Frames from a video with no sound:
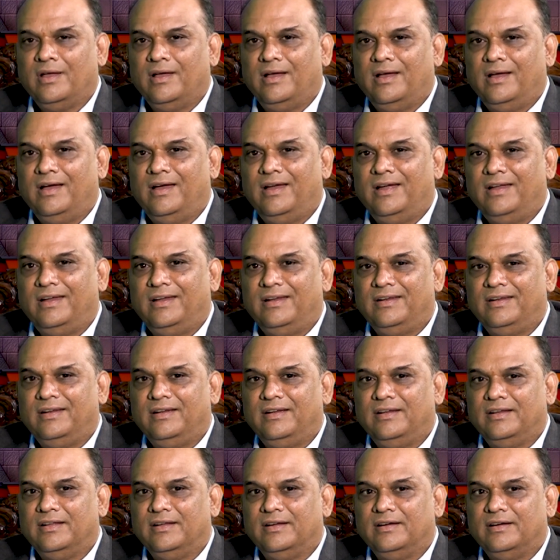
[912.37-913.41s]

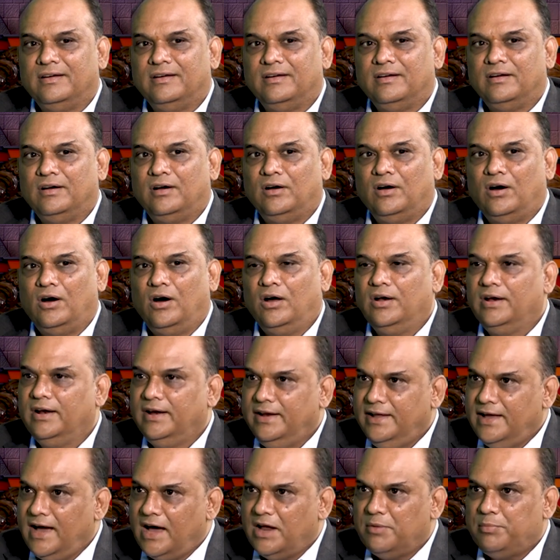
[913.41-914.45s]
And on an
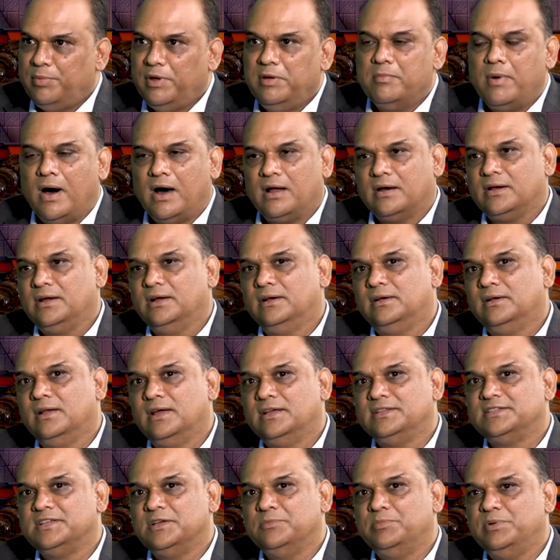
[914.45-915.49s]
ERP market,
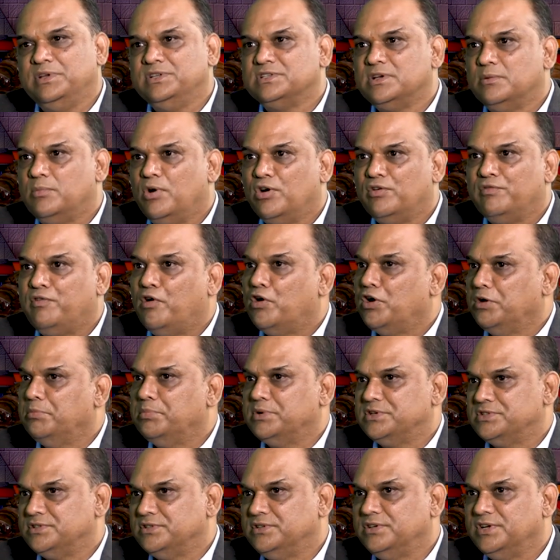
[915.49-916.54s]
SAP is about
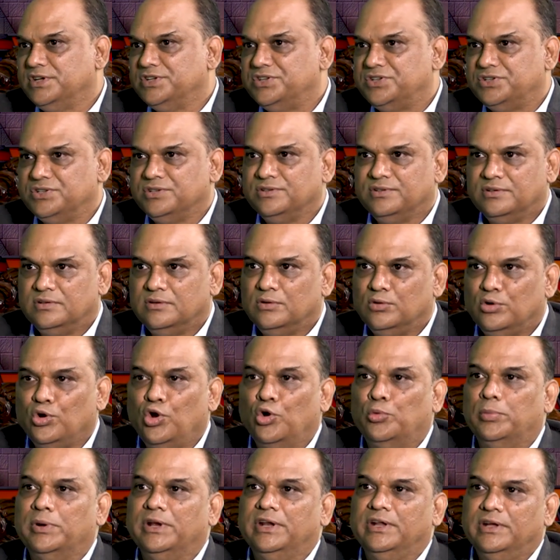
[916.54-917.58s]
40%
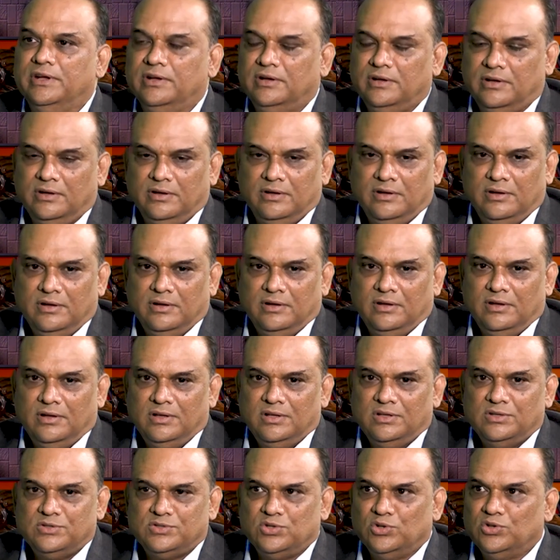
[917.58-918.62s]
globally.
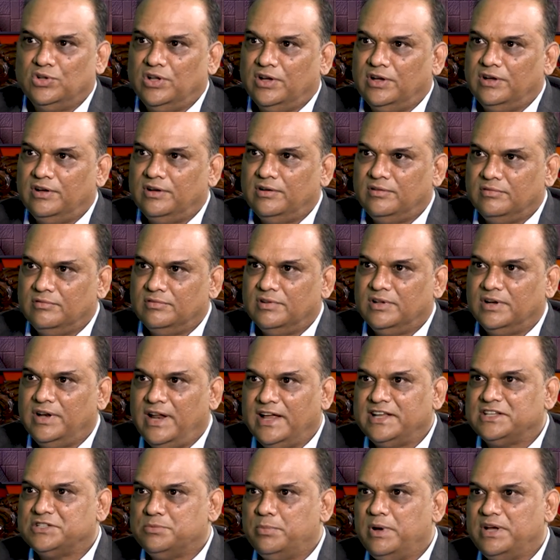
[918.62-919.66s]
So the
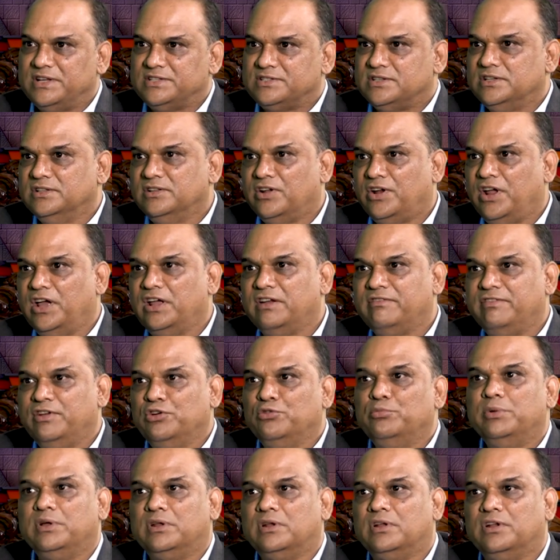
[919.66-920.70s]
next best in the rear view
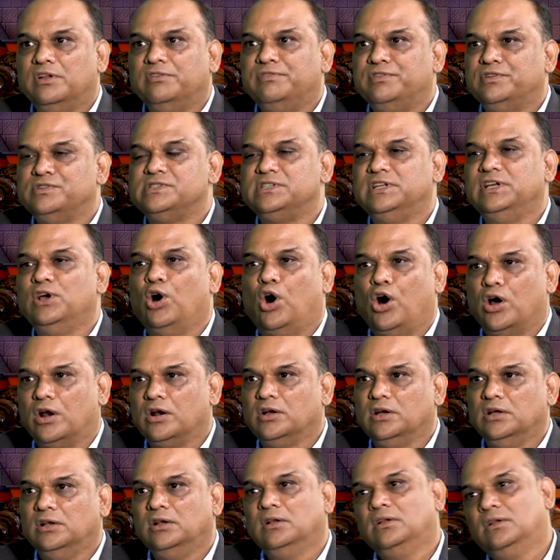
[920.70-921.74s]
mirror, if you see
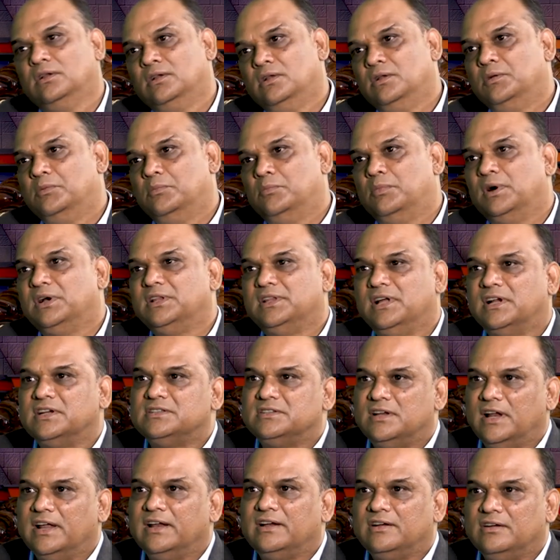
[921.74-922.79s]
Oracle, but
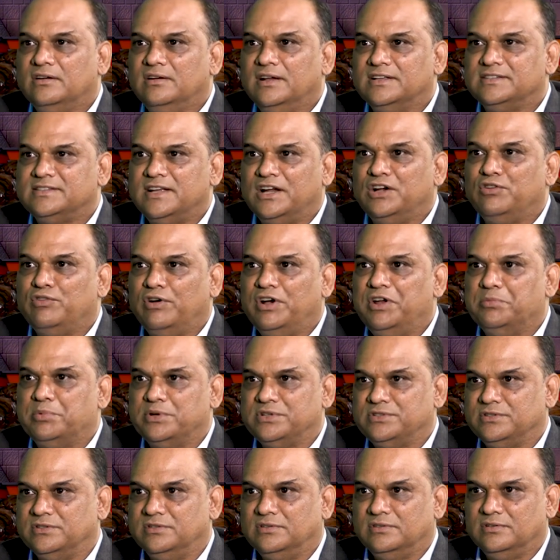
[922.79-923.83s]
that's like less than
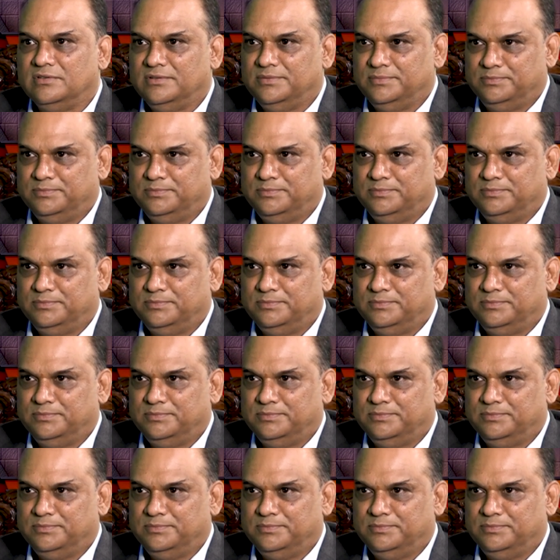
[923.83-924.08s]
20%.